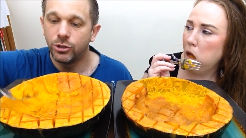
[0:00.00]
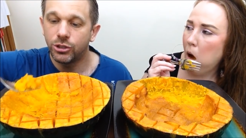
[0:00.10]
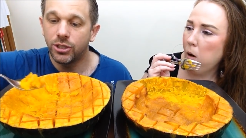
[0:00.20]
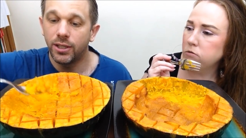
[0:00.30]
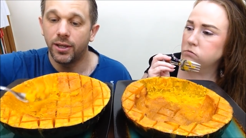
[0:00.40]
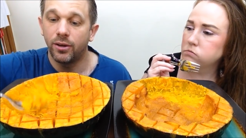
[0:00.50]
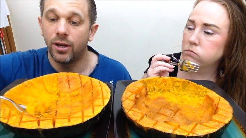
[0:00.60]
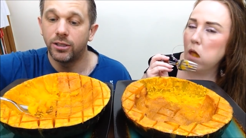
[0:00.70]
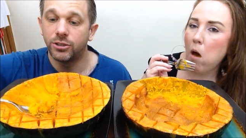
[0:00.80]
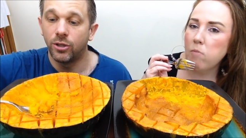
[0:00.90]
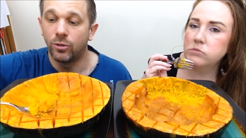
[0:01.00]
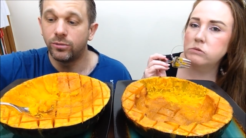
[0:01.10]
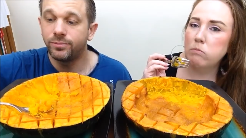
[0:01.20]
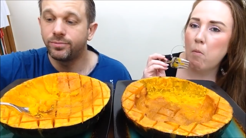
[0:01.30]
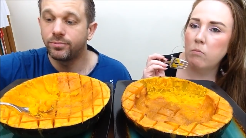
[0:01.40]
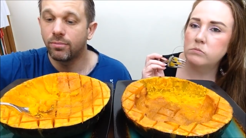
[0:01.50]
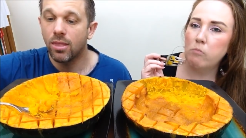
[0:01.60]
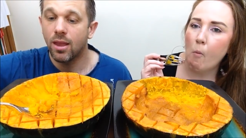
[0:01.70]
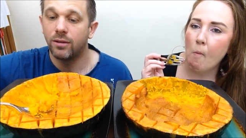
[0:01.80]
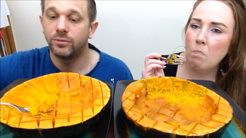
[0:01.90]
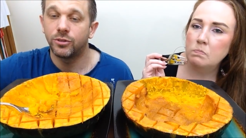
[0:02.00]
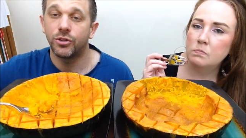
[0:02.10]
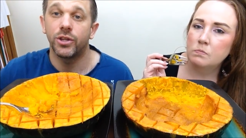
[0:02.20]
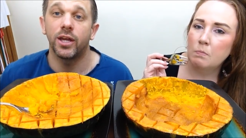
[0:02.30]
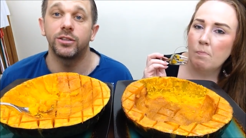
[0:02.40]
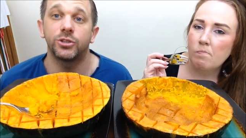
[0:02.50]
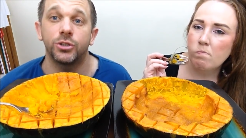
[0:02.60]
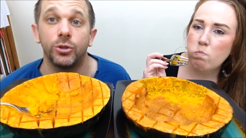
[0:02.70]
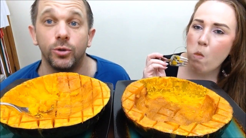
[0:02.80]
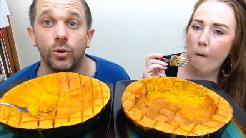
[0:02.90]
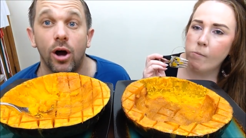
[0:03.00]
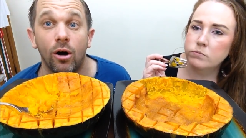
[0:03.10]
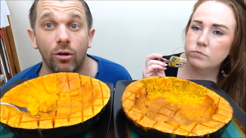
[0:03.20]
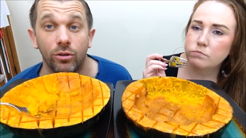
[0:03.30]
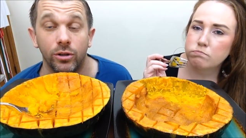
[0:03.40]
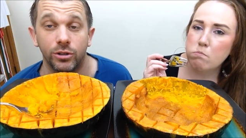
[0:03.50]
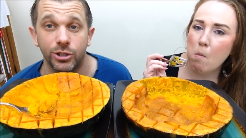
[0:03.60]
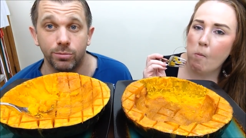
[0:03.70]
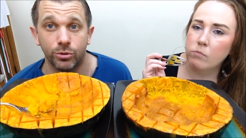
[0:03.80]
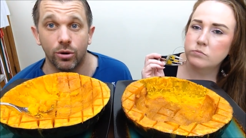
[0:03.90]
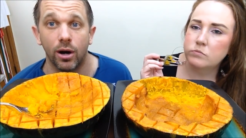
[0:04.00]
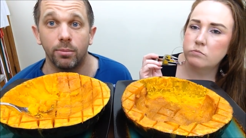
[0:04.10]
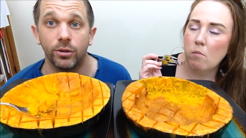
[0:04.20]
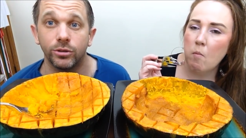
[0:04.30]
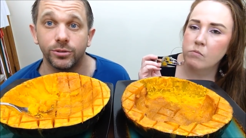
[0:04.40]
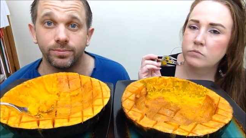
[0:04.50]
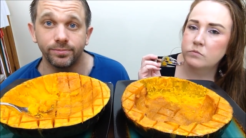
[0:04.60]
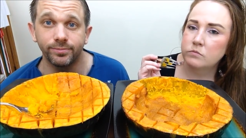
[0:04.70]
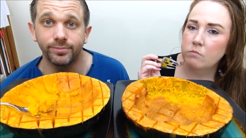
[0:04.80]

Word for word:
Speaker 1: Just to let you guys know, thanks to all the subscribers